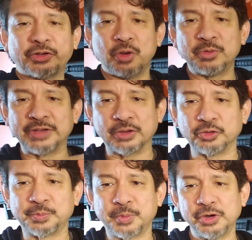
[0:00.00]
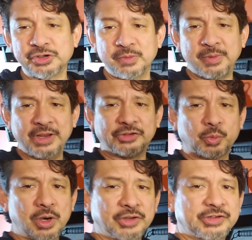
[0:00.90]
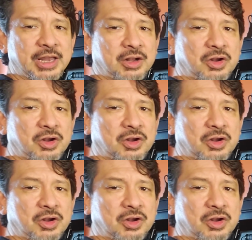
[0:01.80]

it's almost like those Persian blades where it's got a